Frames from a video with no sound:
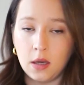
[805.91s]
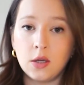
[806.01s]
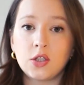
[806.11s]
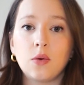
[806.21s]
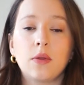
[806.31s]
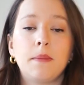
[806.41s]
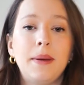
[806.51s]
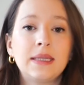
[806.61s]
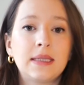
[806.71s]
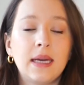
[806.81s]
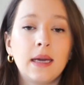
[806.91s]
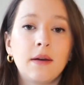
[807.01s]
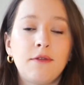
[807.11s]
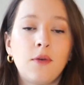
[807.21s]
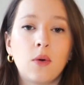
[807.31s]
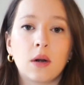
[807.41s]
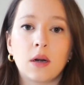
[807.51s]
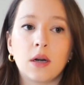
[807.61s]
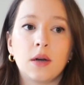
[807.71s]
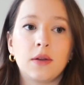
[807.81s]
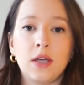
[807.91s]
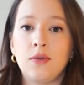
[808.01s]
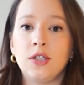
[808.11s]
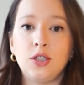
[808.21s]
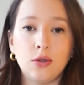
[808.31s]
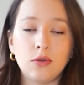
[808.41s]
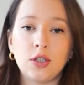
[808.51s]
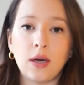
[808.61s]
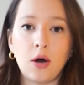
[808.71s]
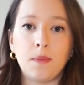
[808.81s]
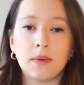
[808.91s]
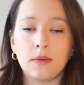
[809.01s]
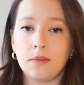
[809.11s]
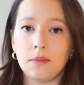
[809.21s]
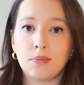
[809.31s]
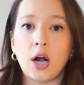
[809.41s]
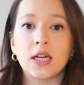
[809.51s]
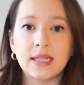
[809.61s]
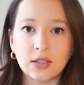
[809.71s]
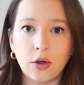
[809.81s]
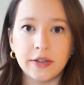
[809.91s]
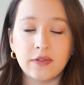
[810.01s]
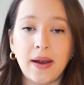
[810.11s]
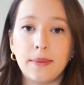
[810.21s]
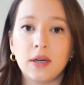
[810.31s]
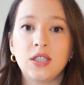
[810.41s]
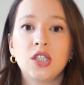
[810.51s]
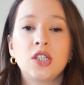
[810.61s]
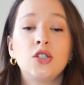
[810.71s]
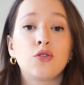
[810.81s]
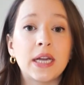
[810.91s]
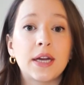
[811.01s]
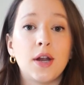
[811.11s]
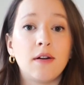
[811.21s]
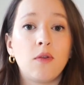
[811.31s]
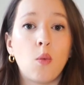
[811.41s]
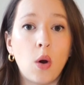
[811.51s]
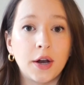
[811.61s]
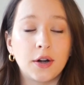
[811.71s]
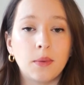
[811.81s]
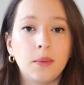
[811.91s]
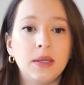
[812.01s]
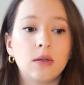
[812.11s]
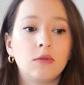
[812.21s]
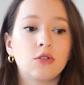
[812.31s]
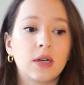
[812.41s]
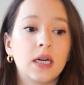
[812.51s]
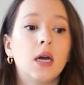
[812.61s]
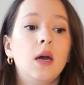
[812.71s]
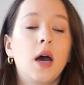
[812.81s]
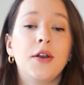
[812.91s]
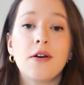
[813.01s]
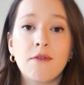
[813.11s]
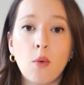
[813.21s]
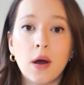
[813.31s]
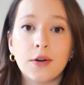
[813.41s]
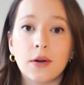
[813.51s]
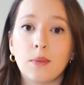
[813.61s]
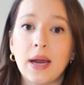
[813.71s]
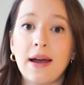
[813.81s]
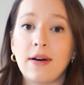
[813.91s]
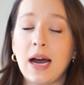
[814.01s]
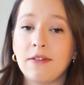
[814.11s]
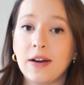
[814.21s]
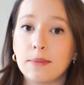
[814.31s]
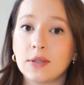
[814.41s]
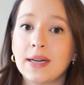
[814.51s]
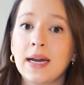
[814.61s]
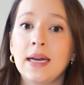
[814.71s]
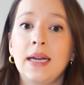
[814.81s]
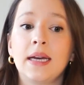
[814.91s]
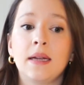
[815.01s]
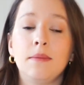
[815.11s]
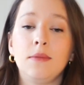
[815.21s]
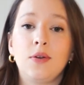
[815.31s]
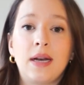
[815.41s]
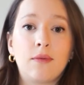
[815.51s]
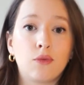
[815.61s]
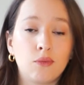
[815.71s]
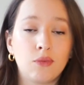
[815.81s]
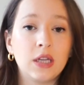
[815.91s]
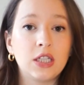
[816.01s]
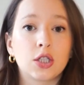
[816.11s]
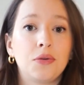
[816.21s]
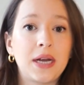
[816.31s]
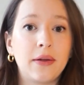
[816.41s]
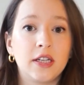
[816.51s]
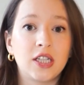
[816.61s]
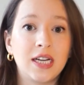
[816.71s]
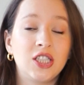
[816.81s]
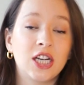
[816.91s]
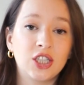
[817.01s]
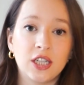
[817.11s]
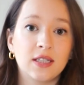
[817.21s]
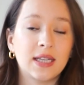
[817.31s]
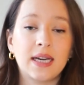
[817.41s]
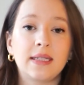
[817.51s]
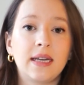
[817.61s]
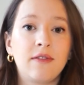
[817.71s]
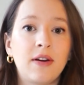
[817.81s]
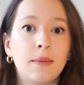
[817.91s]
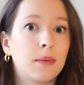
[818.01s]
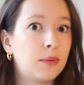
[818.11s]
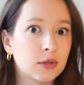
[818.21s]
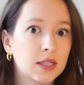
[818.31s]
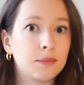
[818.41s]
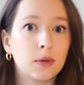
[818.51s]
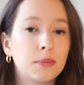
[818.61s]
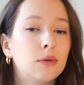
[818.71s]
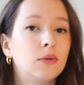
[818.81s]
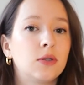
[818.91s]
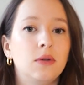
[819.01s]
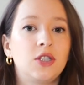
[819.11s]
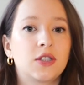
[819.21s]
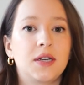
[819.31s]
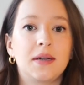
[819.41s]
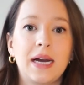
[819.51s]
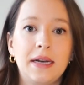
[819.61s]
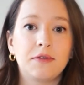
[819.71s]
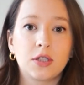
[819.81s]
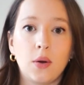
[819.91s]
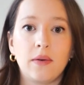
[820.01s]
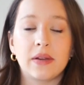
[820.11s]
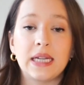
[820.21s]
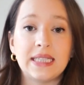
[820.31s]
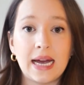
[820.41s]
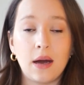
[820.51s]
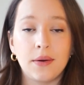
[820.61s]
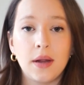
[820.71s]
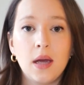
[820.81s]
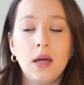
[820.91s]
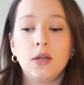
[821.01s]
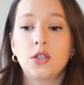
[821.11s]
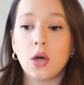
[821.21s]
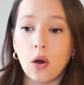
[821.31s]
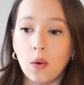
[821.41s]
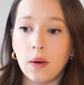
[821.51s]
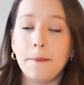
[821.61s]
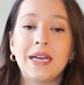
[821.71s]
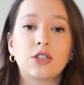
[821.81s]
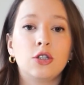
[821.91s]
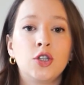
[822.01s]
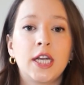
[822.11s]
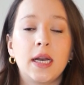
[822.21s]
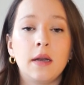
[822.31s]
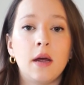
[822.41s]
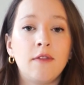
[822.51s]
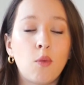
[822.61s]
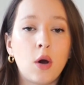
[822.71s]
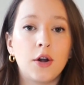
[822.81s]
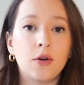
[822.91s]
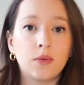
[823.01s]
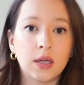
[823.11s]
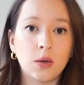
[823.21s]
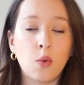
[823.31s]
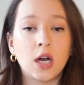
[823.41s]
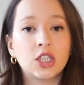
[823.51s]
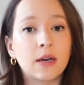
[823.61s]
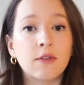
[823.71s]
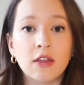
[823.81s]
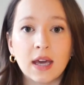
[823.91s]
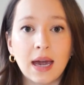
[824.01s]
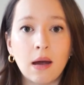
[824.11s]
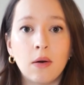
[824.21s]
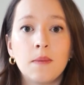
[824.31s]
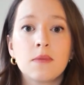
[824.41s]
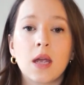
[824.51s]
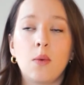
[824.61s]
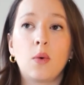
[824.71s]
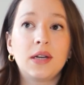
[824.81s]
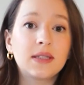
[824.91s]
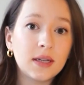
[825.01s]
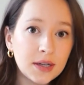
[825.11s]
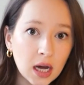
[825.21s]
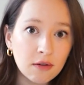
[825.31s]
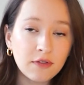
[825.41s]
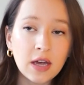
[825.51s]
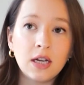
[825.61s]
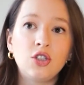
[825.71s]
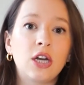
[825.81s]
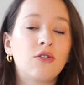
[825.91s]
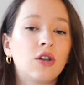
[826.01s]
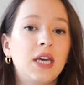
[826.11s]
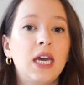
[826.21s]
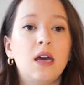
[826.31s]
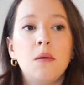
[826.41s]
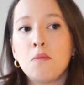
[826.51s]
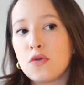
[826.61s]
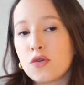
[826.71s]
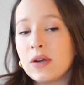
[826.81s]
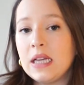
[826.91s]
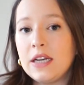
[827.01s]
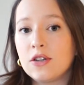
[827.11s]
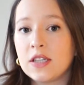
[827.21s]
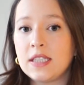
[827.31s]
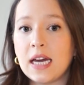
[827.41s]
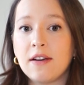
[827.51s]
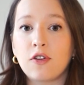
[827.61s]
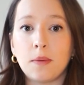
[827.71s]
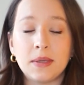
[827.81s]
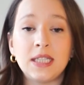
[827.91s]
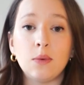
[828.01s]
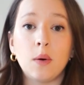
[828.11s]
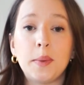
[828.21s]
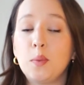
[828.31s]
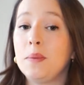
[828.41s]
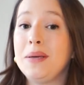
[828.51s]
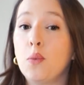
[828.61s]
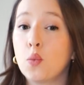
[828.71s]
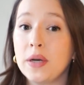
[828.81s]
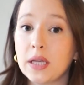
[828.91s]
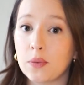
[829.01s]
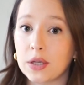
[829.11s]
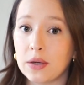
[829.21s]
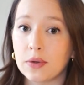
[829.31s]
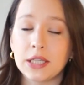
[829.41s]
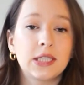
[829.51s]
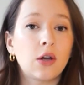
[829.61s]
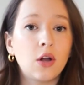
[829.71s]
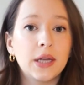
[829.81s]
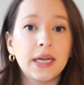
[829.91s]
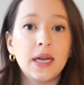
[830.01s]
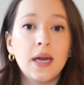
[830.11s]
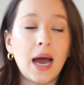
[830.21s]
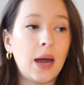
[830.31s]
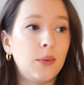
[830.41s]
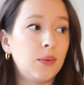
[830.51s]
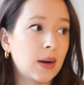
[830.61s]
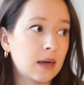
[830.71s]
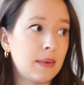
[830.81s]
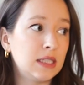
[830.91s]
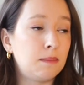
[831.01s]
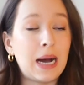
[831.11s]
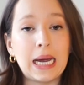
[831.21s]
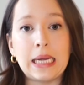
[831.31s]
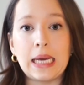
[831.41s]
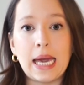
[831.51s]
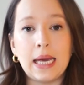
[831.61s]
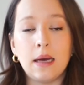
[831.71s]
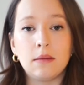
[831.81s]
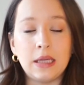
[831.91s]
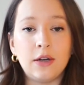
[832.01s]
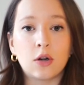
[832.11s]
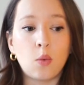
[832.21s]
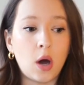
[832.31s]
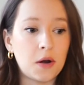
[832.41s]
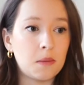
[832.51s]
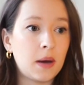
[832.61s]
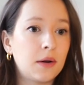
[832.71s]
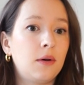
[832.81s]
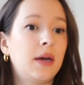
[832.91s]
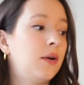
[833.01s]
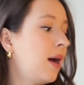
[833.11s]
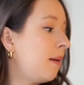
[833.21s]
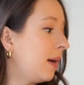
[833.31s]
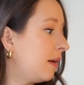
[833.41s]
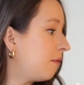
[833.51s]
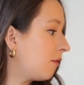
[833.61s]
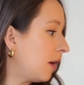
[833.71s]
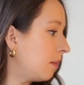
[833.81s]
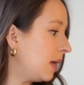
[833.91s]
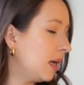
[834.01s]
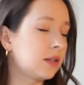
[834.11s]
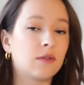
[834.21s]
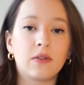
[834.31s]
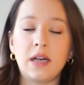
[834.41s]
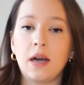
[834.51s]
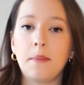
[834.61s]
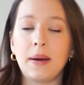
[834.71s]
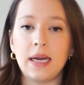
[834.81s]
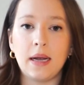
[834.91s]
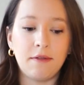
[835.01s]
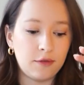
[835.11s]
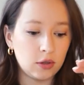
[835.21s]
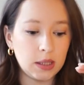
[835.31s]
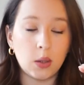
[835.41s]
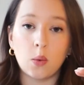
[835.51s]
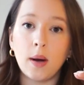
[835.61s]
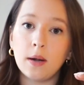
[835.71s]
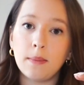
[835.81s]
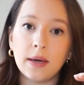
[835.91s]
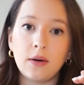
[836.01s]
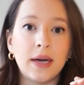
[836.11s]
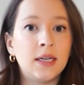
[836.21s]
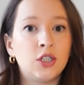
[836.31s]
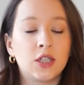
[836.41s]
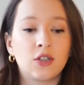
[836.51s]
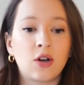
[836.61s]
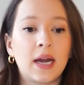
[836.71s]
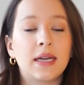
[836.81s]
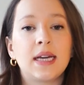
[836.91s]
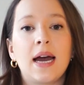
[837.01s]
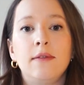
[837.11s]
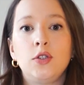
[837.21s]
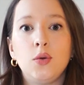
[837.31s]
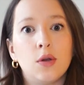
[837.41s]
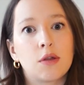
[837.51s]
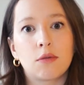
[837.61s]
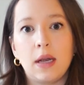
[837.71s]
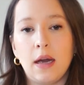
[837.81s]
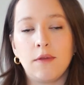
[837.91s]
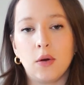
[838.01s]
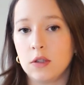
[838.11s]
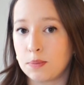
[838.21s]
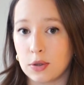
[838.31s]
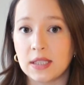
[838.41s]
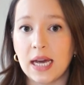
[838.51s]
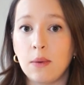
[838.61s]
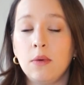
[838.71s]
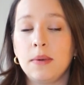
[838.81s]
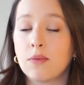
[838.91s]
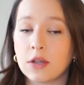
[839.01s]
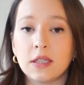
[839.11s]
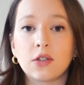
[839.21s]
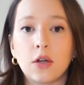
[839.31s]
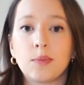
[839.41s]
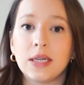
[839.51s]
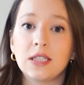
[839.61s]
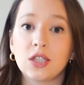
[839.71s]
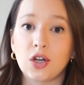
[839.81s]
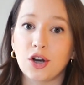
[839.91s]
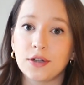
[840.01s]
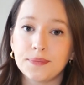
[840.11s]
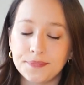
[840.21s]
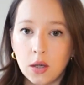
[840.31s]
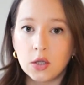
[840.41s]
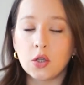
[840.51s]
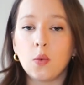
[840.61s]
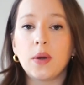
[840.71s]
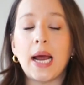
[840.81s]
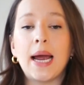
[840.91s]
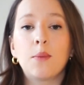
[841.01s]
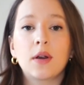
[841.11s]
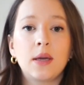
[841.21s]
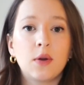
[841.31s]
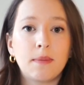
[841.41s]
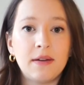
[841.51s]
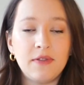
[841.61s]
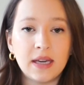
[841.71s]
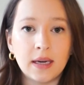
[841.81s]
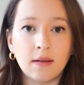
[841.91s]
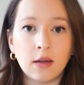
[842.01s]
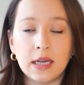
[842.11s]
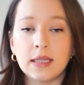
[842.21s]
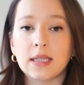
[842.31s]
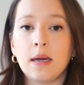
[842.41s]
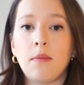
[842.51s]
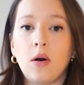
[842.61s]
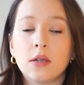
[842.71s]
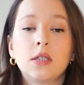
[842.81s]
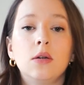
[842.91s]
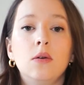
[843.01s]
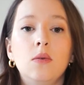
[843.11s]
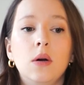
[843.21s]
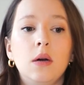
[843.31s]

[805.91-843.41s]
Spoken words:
So the best thing that you can do to help process all this fiber is just to drink enough water. When we don't drink enough water and we have a high fiber diet, you can have really slow down the digestion, because like I said, fiber bulks up your poo, so it's just gonna kind of slow everything down. So make sure you're drinking enough water to really wash everything out. And what is enough? Generally, 3 liters a day for a petite woman would be really, really, really solid. I would recommend buying a liter water bottle. I don't have mine in front of me, it's over there, but a full liter water bottle, and just trying to have 2 to 3 of those per day would be a really solid place to start. So when I'm working with my vegan clients, I'm also